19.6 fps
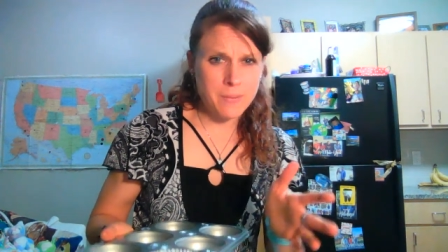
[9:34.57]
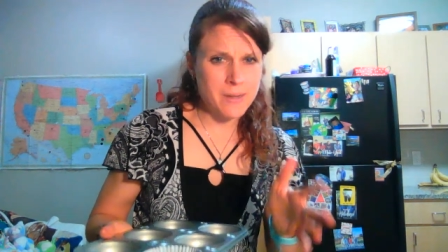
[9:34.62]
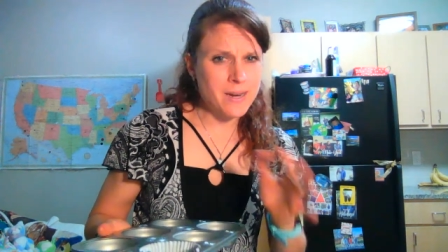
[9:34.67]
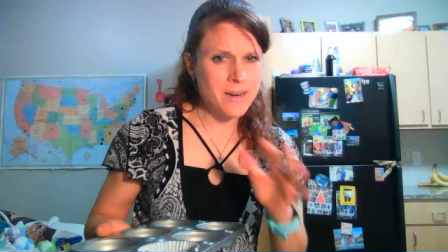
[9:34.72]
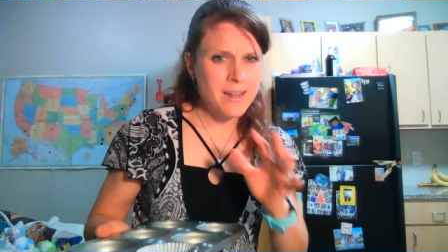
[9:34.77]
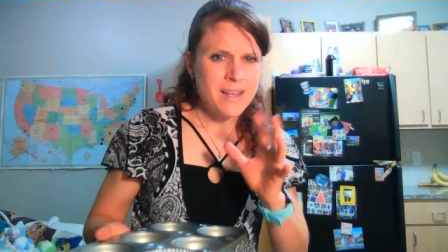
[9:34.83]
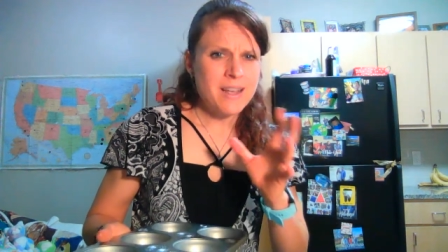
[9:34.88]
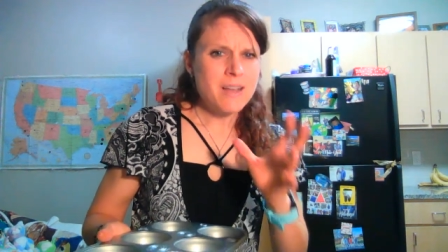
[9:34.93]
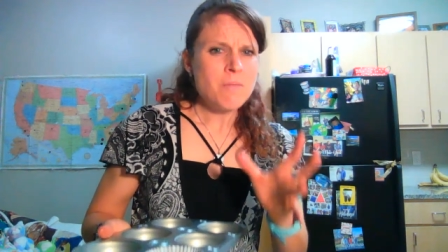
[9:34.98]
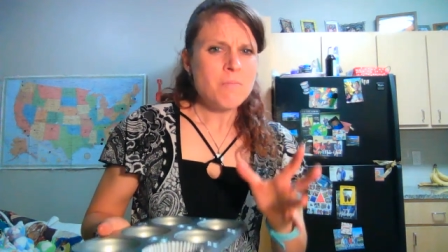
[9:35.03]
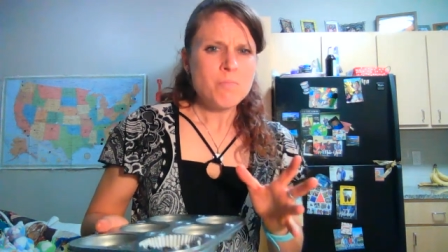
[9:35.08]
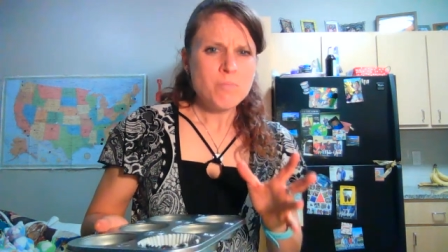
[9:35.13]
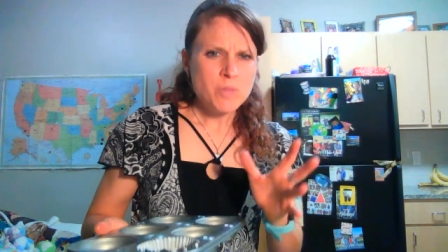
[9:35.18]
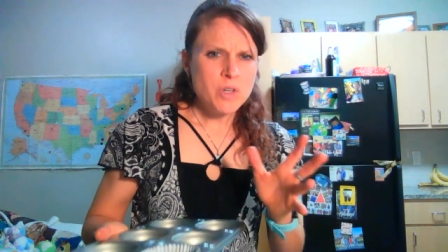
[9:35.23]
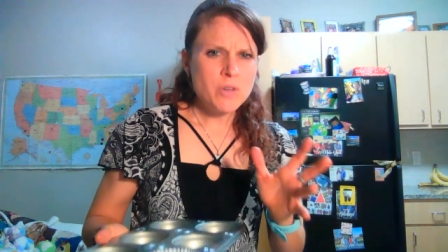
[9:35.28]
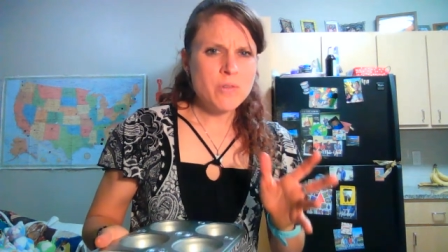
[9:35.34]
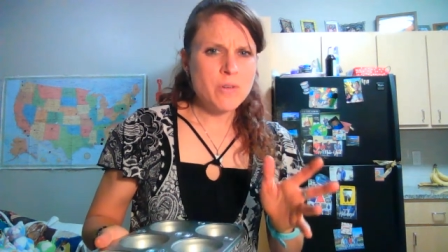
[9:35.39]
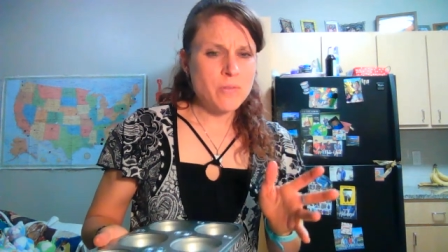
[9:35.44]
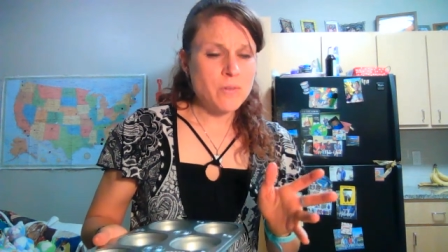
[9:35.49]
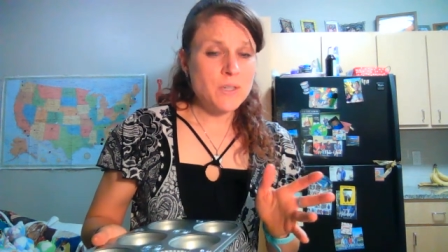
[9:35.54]
but
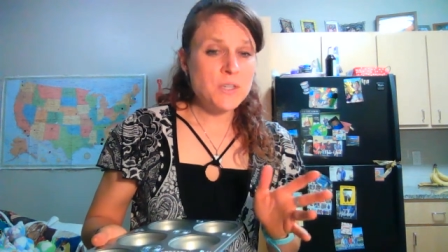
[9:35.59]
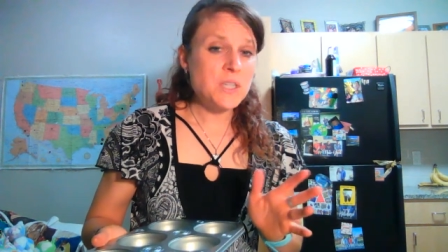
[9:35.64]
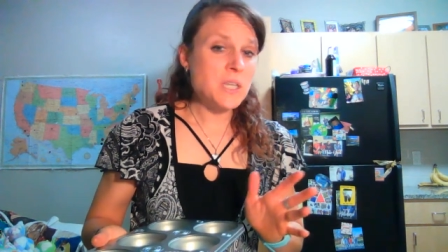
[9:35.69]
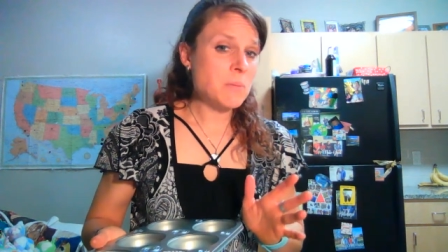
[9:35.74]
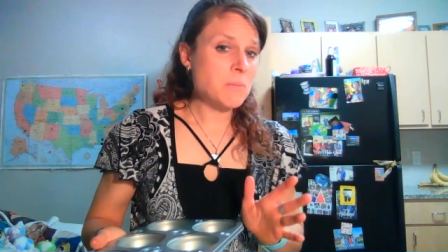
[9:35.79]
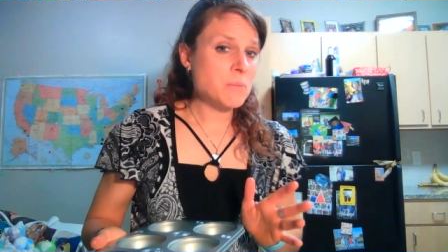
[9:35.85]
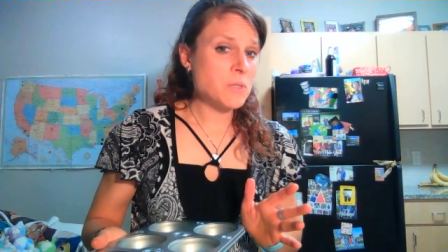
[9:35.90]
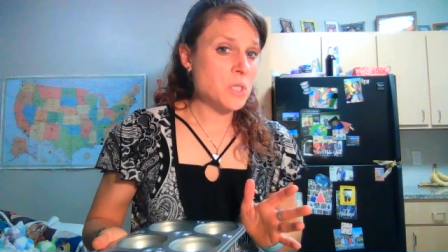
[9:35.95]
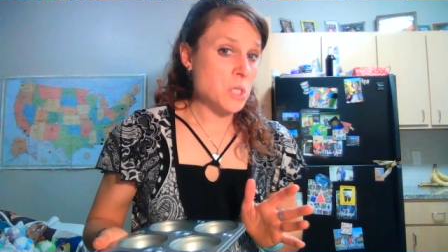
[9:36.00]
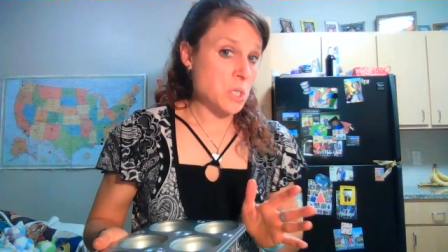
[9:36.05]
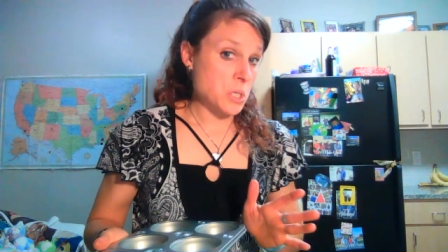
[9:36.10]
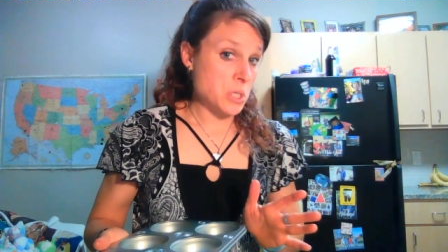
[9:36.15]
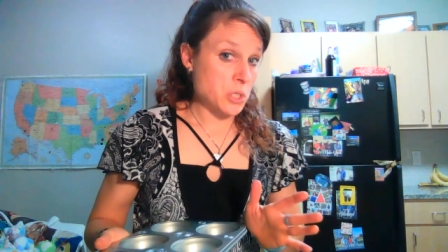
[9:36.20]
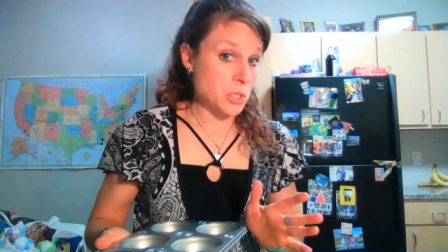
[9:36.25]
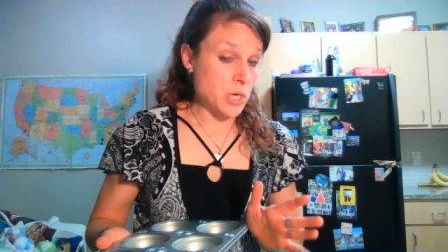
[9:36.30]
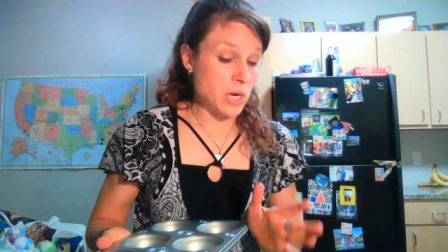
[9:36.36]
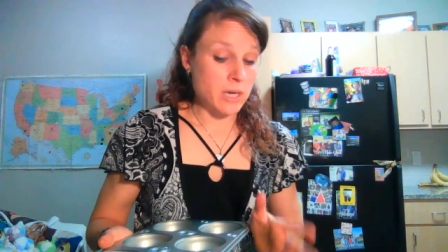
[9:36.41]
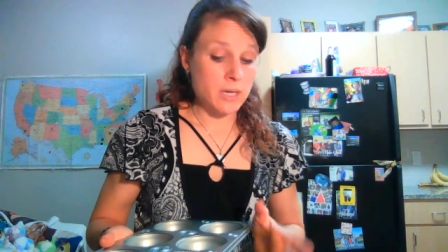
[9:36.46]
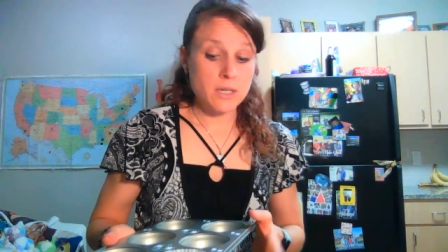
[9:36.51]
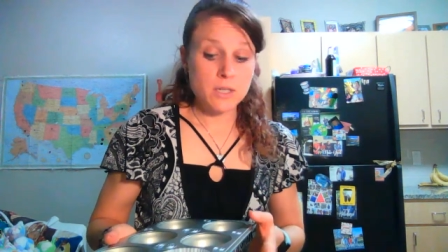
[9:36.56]
250 seems to do the
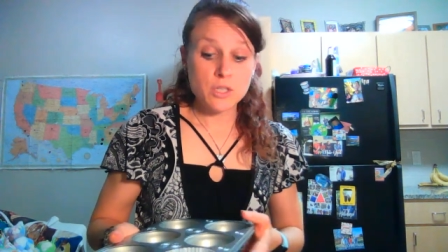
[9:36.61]
trick.